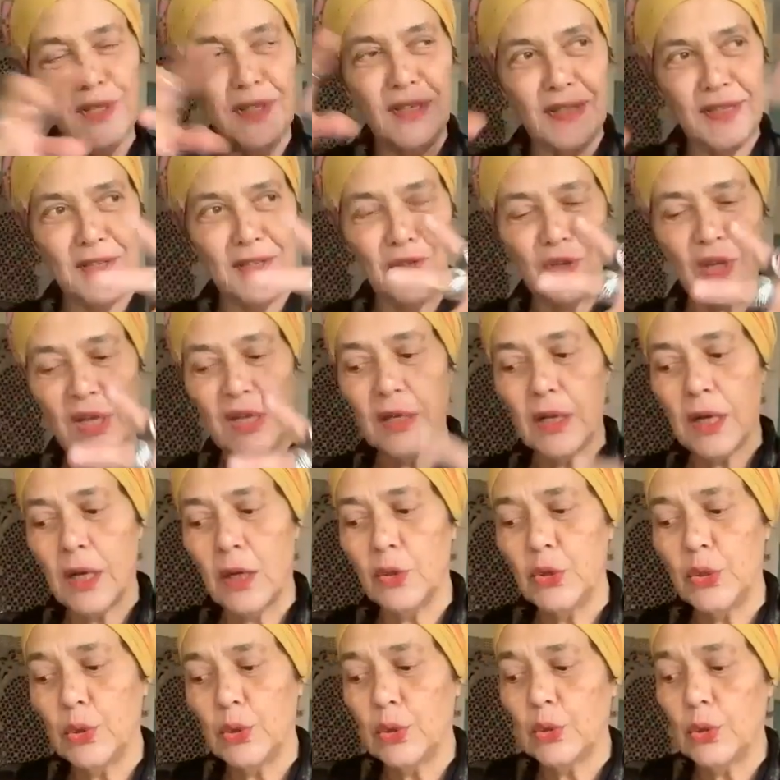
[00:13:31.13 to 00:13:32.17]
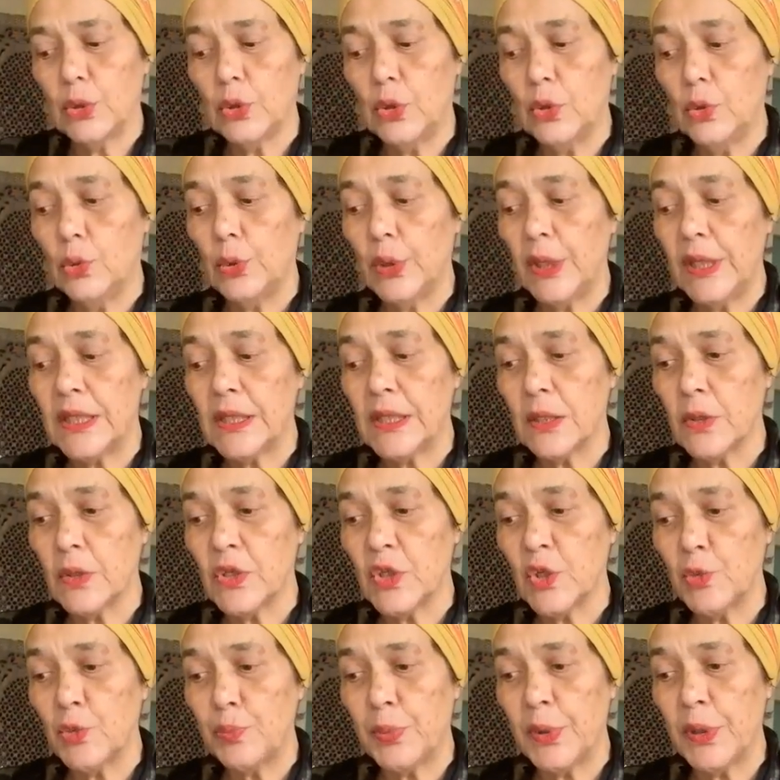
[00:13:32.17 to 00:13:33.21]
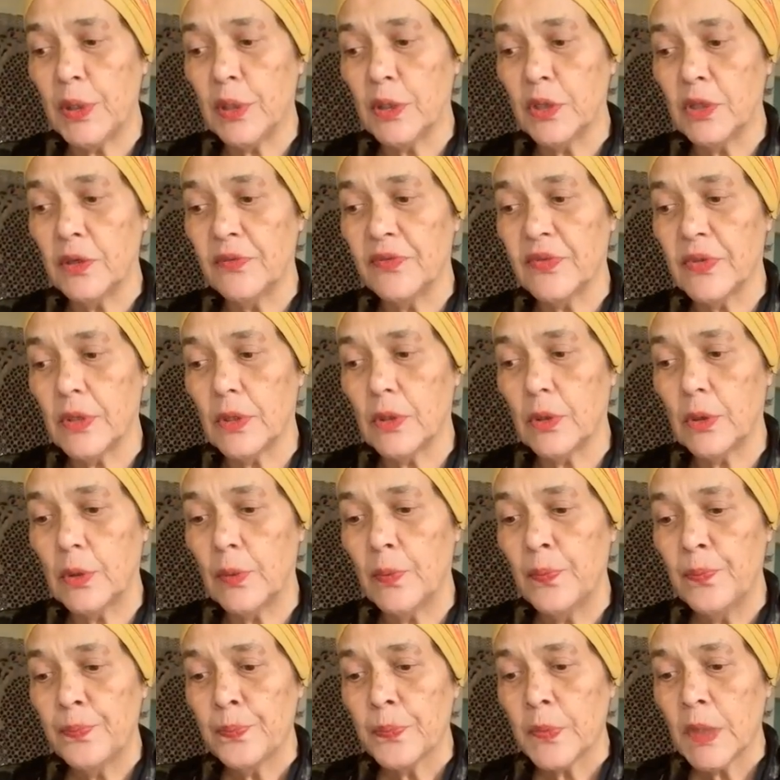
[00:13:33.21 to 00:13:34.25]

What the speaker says: This is how you're going to do it. It's also part of the